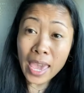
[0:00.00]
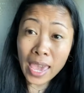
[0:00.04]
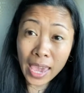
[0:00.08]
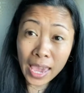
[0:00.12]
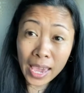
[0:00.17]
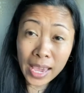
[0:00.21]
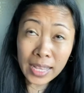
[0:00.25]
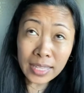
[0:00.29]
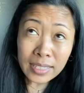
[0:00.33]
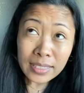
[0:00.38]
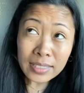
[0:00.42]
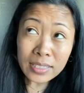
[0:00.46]

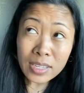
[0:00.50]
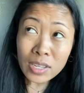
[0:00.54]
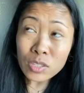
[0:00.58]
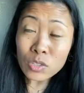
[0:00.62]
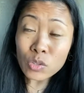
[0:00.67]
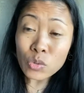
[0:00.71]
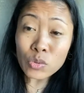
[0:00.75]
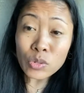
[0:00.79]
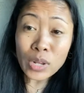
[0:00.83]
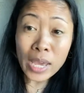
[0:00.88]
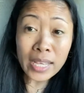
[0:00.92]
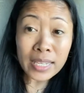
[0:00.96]
8
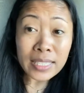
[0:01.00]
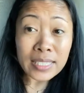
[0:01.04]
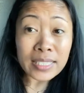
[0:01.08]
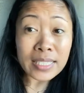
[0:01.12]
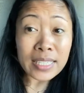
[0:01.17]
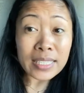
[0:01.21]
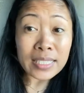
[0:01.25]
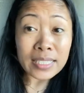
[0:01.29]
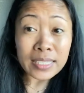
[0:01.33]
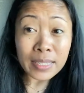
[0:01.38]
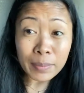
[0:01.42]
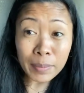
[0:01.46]
to 9
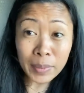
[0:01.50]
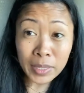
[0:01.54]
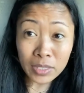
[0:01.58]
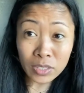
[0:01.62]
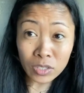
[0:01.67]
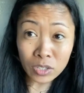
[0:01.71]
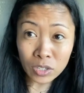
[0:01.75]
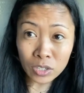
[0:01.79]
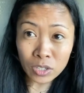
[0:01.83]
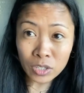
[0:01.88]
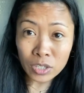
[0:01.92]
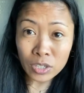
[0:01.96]

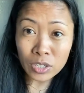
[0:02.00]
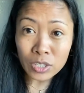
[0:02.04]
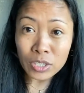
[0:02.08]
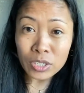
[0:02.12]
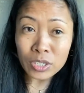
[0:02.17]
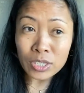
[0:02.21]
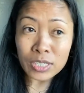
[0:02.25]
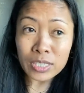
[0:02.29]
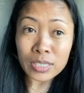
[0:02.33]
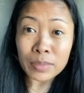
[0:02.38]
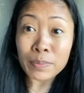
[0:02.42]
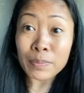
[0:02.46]

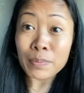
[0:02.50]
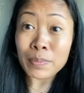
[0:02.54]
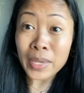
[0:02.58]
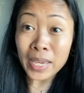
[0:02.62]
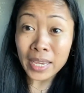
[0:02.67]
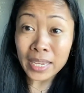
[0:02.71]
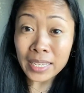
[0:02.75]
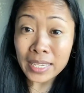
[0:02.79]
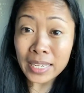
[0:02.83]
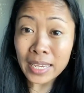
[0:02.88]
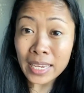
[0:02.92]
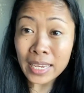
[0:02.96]
centimeters
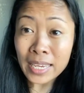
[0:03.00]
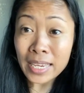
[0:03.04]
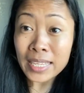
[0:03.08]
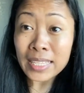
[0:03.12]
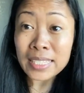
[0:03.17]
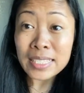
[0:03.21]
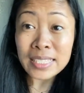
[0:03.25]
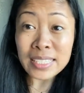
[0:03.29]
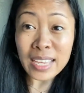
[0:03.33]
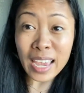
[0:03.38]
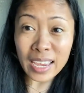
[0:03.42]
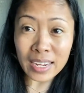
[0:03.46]
big
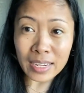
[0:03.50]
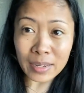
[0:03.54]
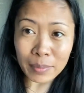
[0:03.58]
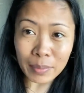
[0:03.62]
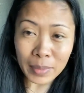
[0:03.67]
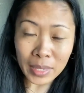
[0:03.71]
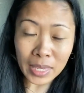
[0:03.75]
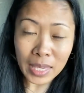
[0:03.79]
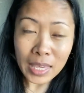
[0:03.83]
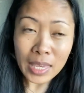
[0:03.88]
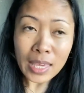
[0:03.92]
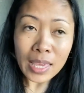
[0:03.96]
inside
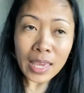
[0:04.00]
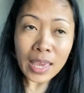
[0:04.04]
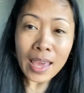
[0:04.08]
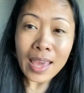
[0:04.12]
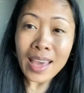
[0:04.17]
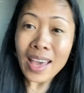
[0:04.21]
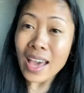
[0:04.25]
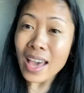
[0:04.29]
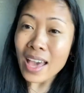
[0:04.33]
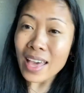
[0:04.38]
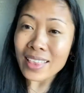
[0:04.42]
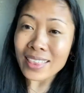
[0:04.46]
me,
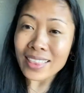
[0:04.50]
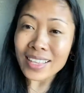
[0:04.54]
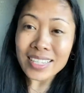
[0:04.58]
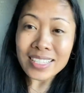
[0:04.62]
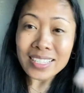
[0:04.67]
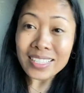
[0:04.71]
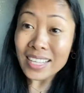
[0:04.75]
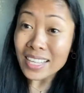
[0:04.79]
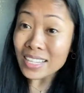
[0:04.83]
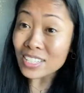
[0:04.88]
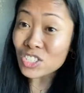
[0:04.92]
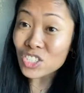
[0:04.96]
and
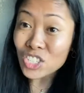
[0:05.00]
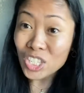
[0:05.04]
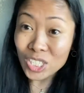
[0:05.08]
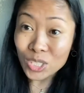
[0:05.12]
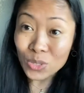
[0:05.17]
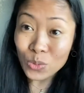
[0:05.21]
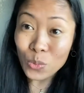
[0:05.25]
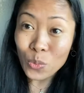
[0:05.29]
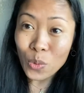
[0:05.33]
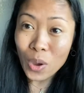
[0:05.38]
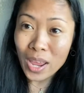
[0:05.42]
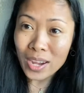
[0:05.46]
it's not
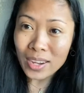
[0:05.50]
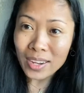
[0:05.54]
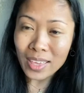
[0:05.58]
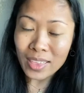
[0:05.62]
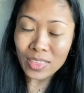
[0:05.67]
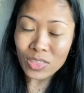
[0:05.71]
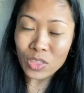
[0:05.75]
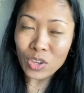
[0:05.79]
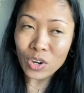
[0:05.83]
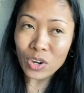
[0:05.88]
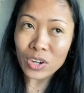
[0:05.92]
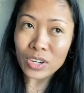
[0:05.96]
just one,
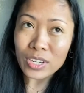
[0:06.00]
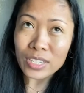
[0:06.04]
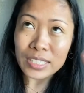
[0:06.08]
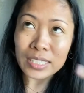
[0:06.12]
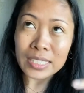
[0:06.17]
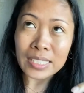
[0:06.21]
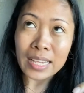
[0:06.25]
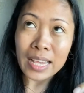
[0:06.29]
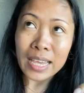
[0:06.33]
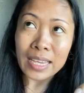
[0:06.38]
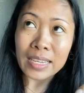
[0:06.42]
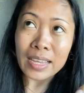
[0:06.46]
and
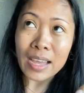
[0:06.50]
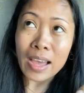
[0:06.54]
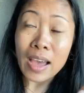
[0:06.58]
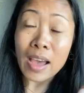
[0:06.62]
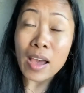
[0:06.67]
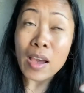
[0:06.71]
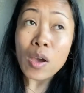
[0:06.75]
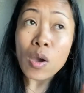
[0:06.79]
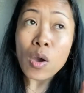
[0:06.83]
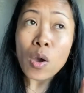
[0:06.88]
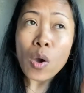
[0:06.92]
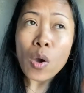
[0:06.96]
there's like
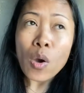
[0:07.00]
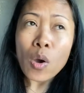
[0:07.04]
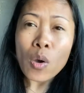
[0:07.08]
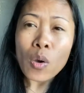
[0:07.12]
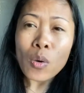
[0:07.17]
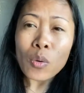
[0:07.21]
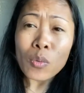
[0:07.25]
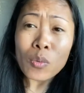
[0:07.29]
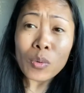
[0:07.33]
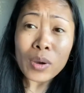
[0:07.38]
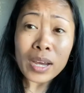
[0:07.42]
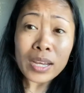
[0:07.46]

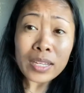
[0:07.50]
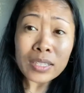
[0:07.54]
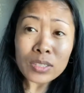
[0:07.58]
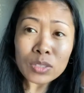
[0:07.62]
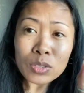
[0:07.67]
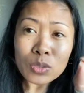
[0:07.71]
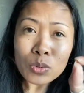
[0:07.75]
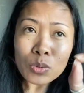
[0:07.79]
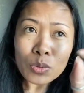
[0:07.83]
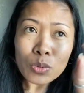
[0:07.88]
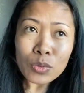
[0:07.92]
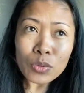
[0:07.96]
1,
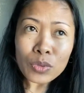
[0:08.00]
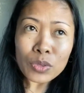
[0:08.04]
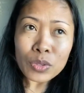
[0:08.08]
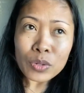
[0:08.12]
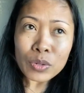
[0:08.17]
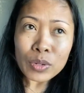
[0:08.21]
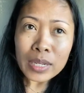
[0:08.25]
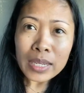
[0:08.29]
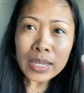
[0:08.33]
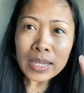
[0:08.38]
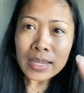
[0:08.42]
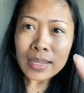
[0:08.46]
2,
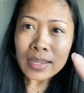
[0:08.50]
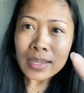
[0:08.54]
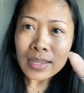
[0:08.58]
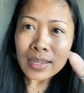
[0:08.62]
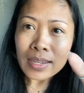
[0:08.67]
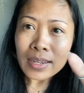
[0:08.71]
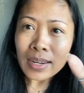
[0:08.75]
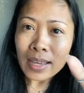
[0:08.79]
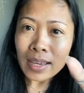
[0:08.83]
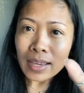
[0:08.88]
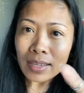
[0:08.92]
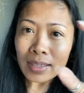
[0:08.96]
3,
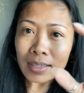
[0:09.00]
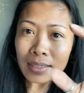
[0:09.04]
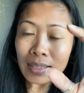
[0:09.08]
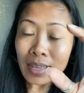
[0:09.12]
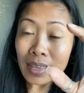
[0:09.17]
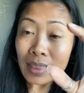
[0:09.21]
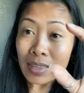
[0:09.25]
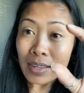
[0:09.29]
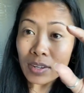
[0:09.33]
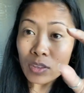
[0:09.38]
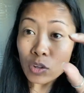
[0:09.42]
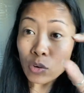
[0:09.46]
like,
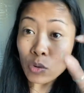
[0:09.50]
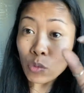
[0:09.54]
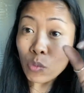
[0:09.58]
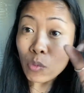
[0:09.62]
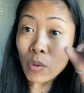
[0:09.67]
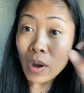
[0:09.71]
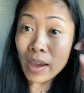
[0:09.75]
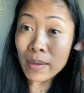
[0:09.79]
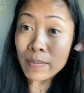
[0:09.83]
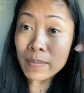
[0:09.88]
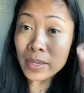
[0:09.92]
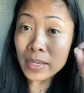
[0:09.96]
and then they're
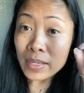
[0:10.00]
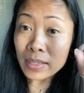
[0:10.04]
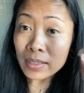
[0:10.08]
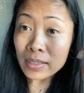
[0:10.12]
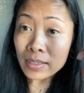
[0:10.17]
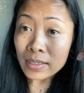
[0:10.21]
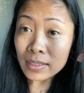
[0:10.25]
rubbing